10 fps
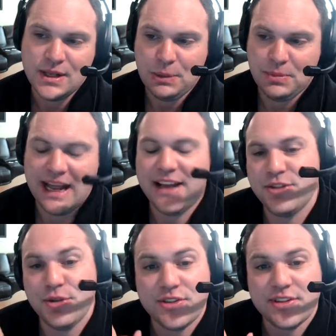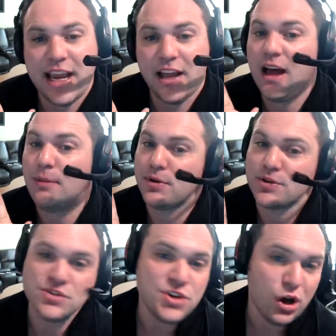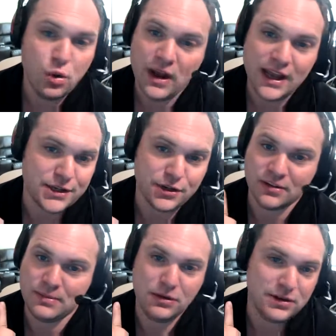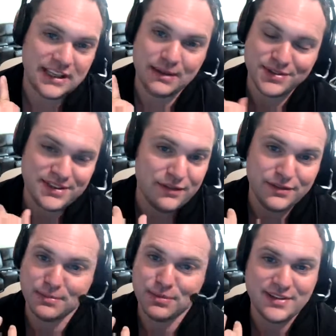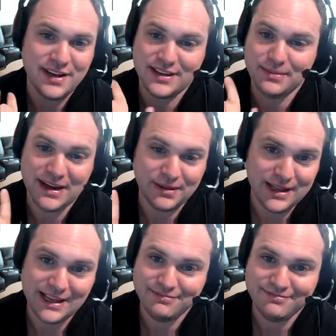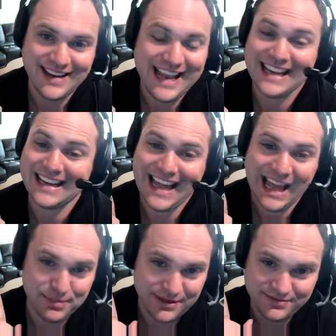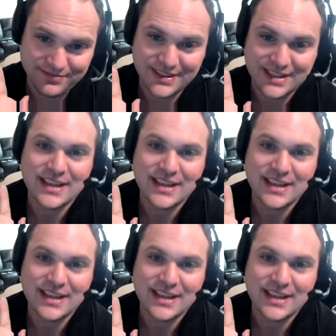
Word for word: But as you scale up, there's no way you're going to be able to keep seventy percent of the bottom line. Yeah. Ain't the margins. Happen.